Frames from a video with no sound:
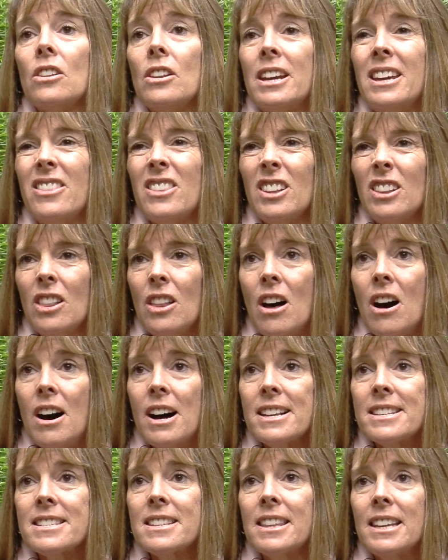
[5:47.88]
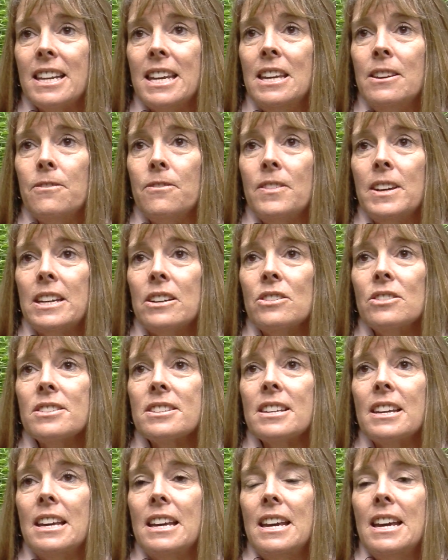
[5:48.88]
and the loss that he feels.